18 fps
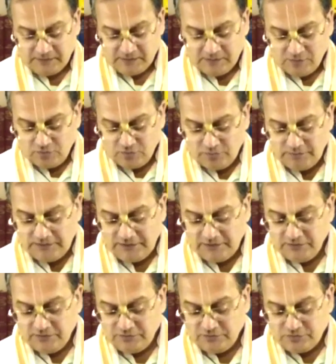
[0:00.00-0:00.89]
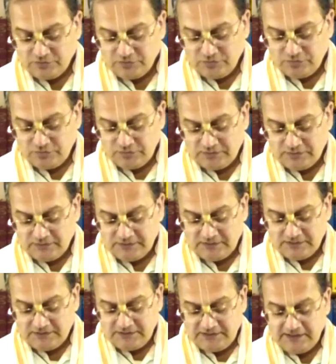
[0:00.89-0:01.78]
Guru Maharaj used to
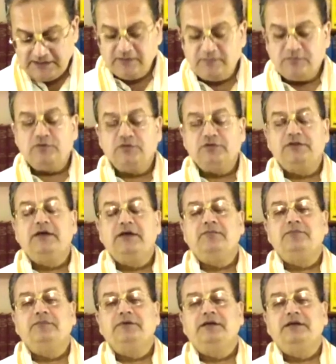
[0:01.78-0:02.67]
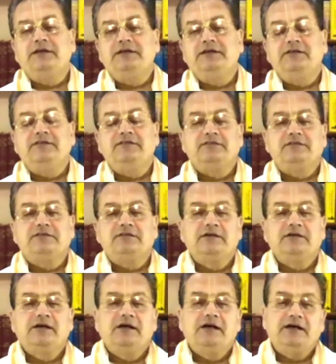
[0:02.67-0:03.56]
tell about them in his
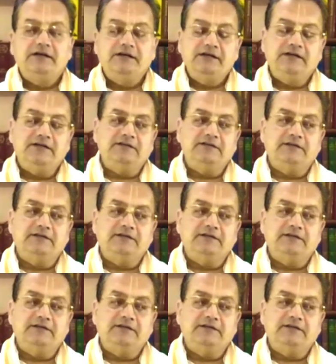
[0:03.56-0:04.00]
Harikatha.